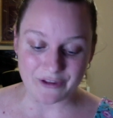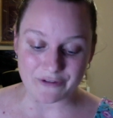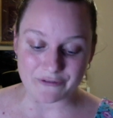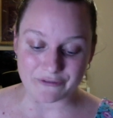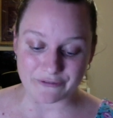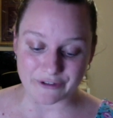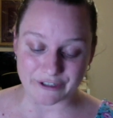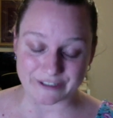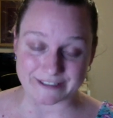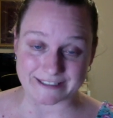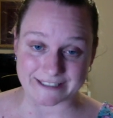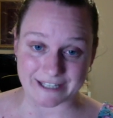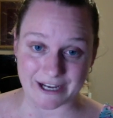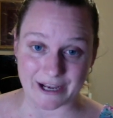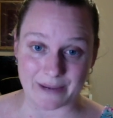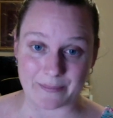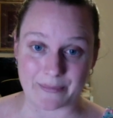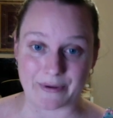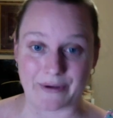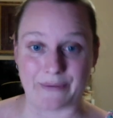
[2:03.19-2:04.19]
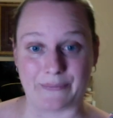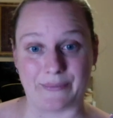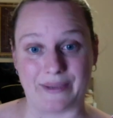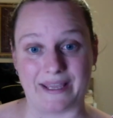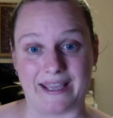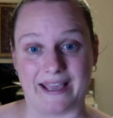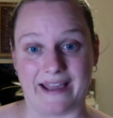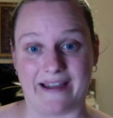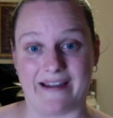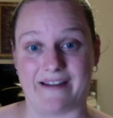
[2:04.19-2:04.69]
First up, we
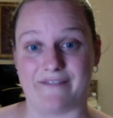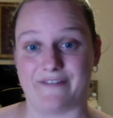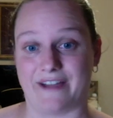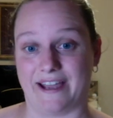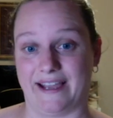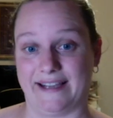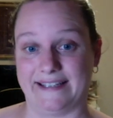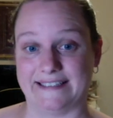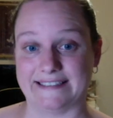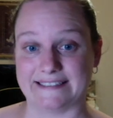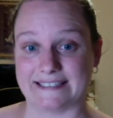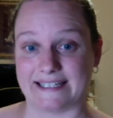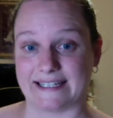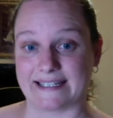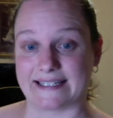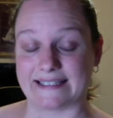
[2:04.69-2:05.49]
have Haystack